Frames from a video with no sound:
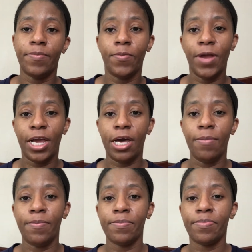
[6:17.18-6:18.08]
wake
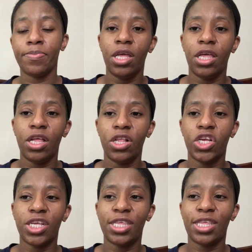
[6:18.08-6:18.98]
up. He'll
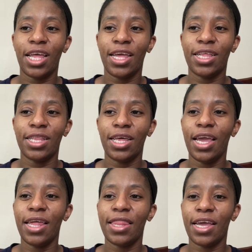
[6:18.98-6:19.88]
just like
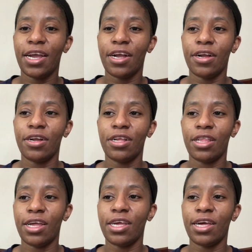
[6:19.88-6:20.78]
lay there.
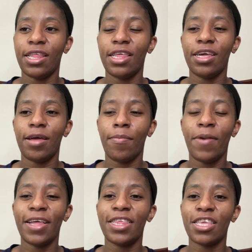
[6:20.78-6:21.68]
Like I think
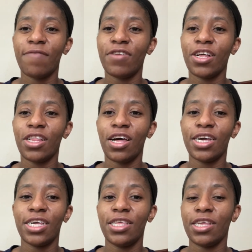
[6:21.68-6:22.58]
by 7 o'clock
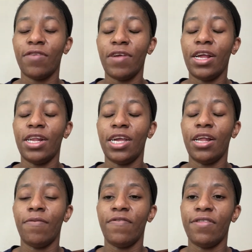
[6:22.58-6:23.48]
he's like ready to get
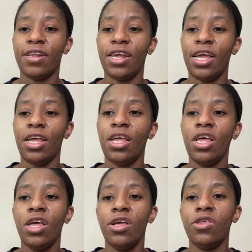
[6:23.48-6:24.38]
up for the day.
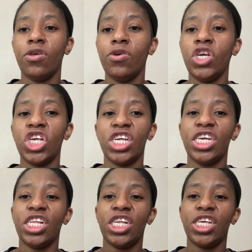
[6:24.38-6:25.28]
So usually
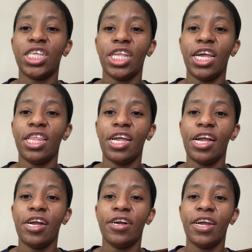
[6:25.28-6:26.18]
he'll just lay
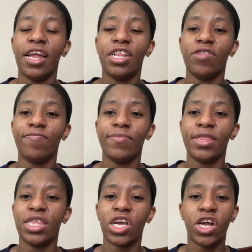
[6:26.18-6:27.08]
there and
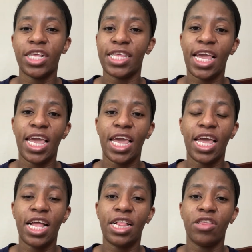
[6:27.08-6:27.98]
suck on his
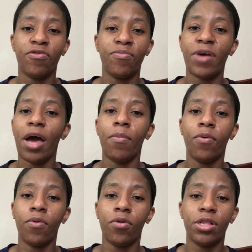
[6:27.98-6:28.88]
hands or
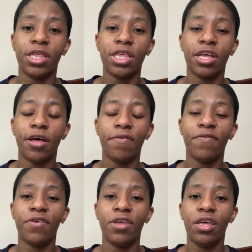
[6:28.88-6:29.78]
babble and stuff,
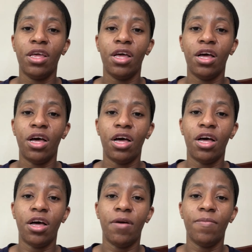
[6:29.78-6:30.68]

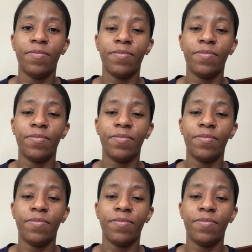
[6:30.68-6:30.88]
and